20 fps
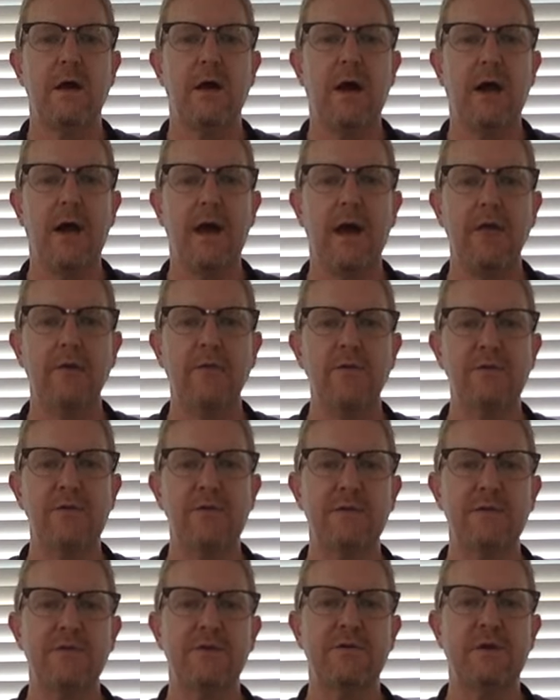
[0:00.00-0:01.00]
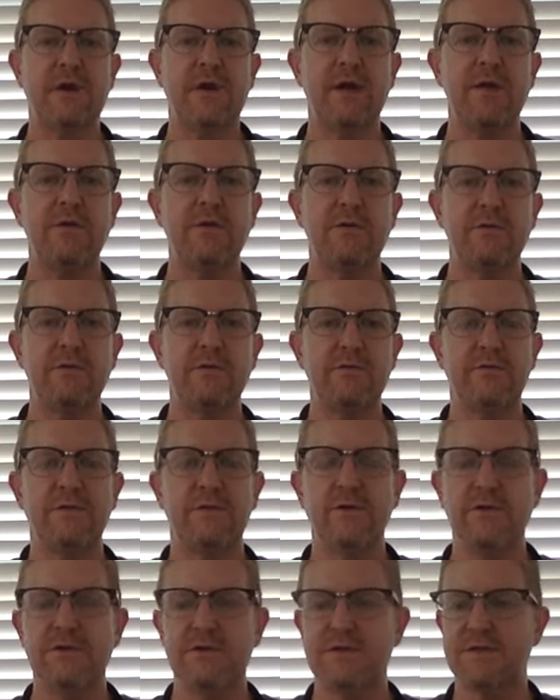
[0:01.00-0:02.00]
I was able to grade your
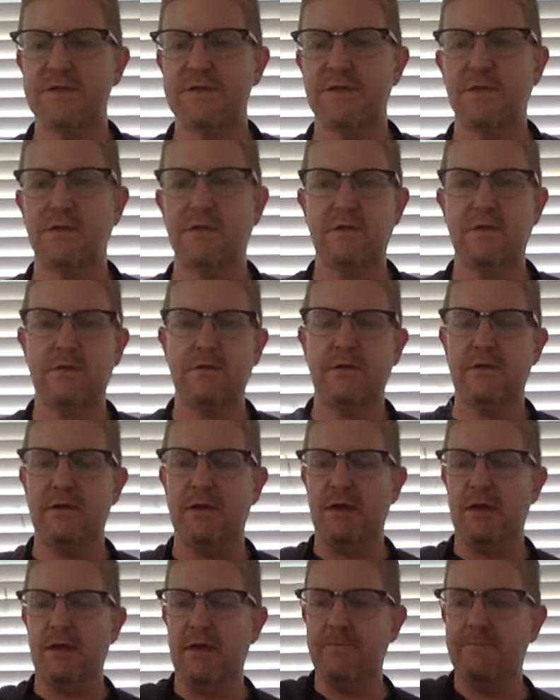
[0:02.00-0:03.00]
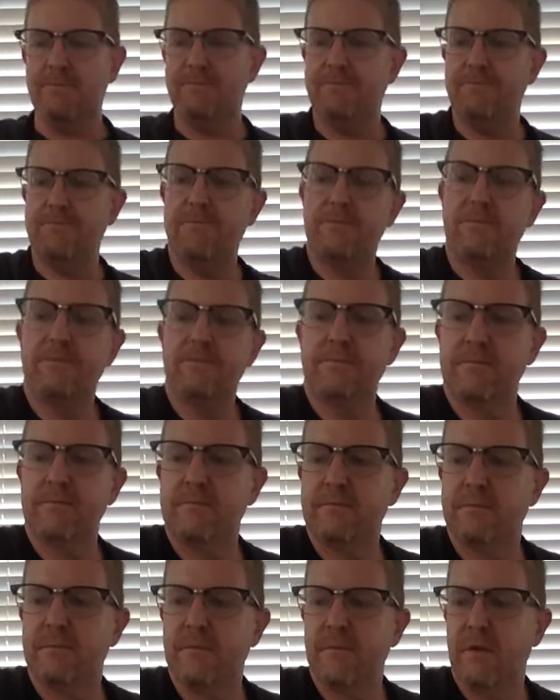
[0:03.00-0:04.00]
first um,
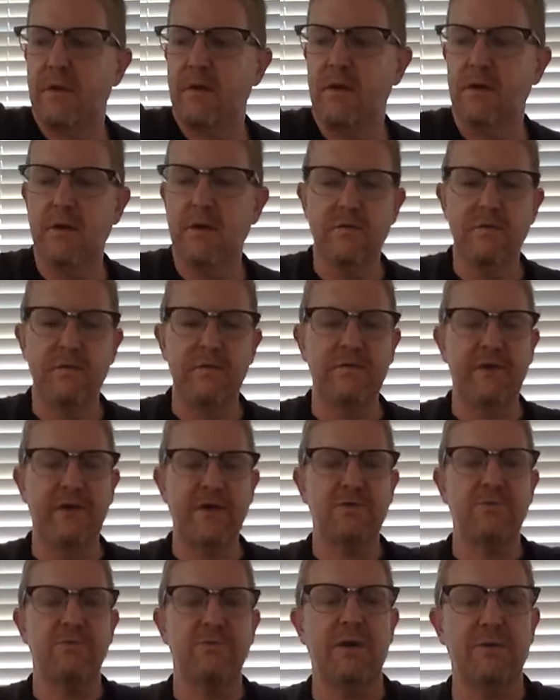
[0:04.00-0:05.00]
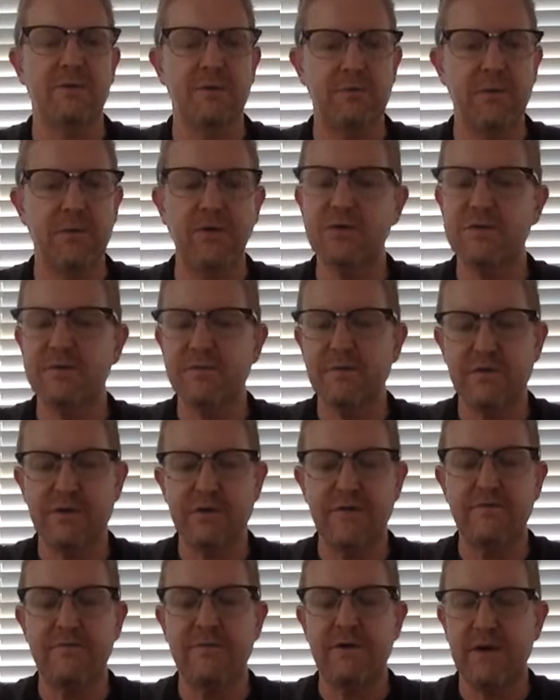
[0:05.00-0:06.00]
reflection paper. Most of you
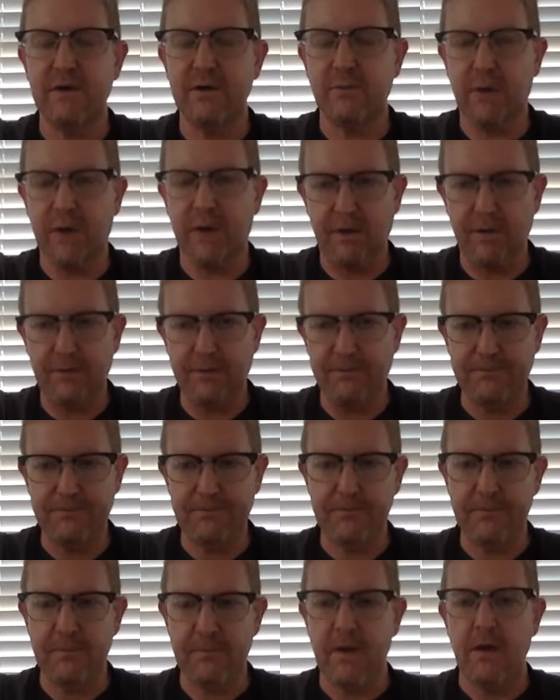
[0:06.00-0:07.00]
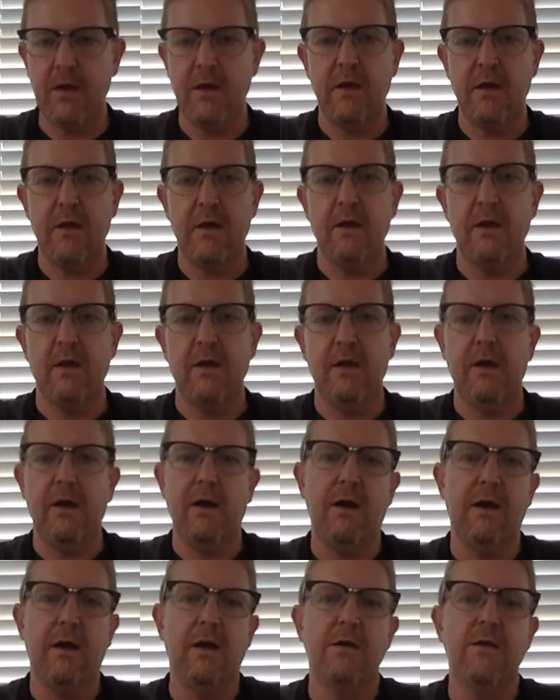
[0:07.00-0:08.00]
did very well.
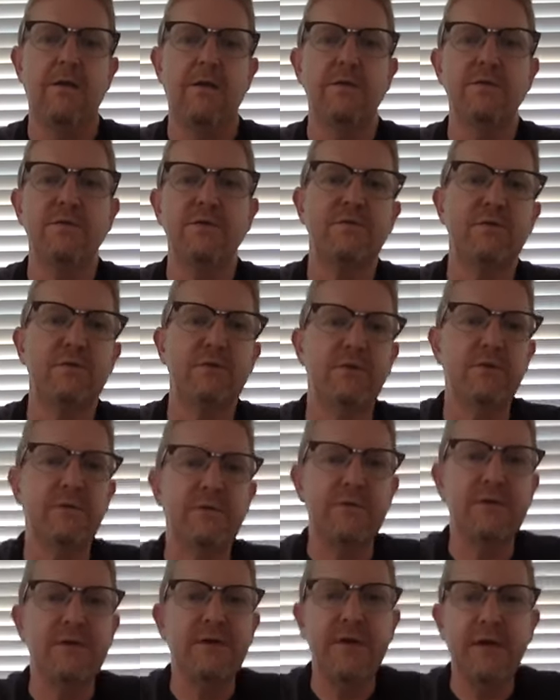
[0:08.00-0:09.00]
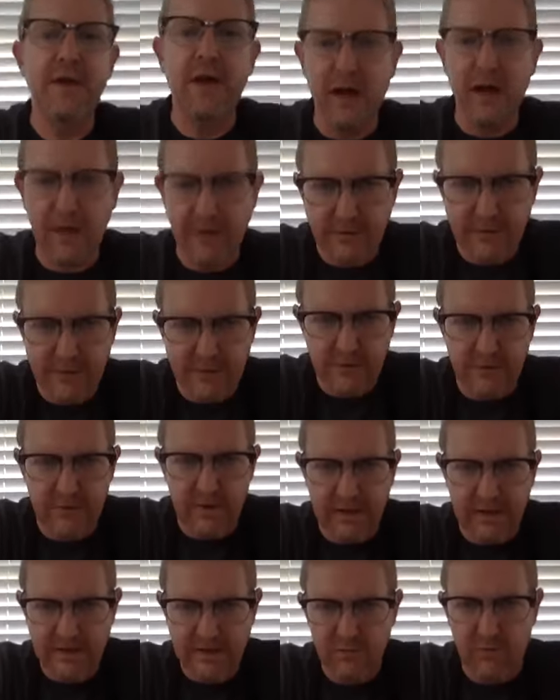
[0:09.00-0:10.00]
Uh, those of you who did not do
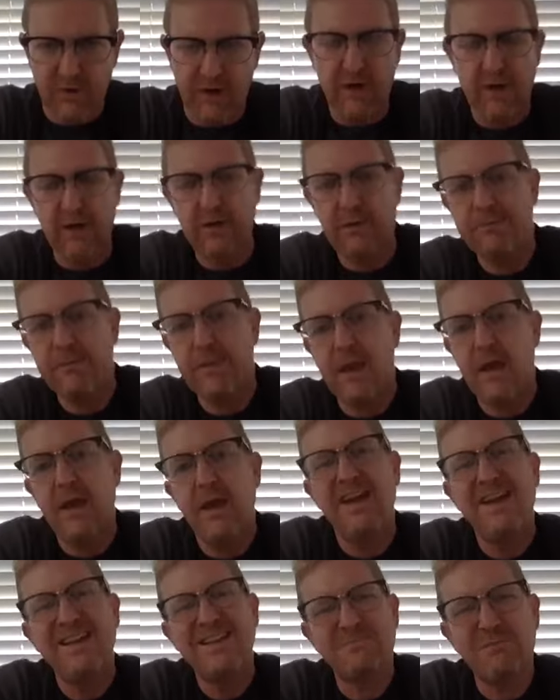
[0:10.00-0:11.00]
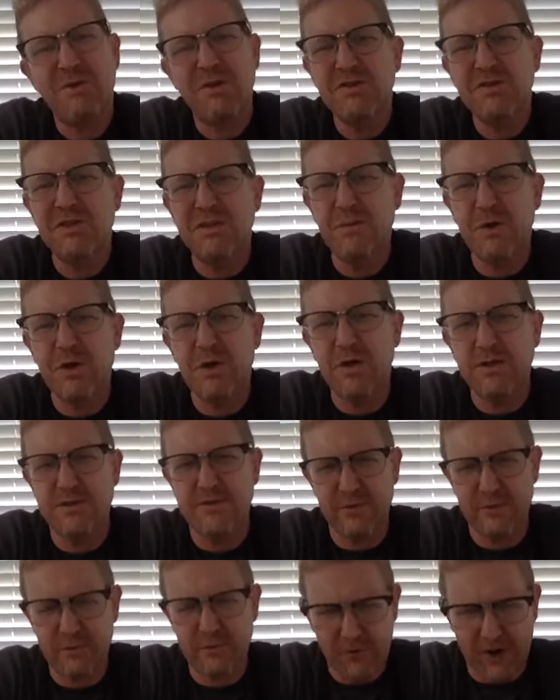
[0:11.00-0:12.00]
as well, it's mostly because of
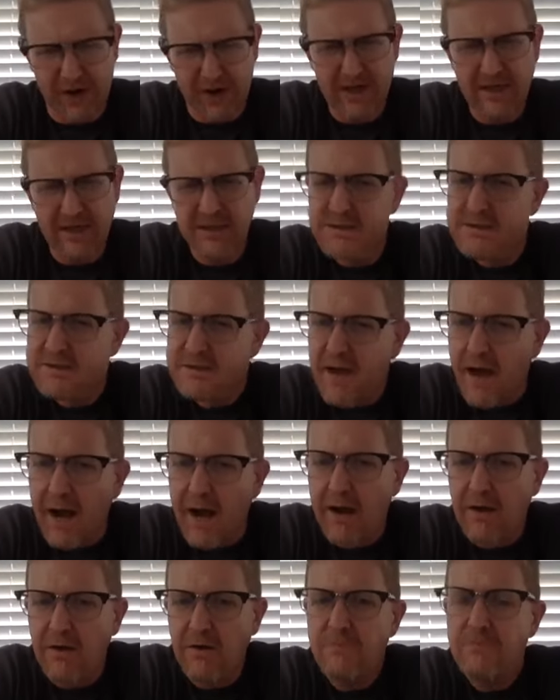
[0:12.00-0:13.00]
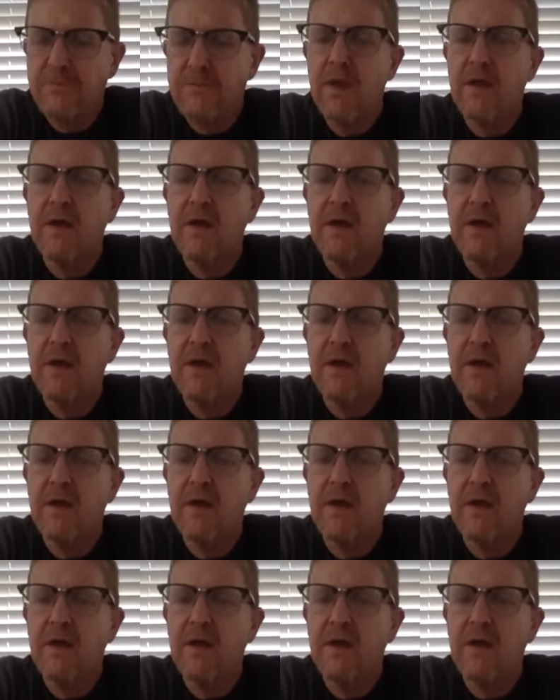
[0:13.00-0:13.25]
your writing style.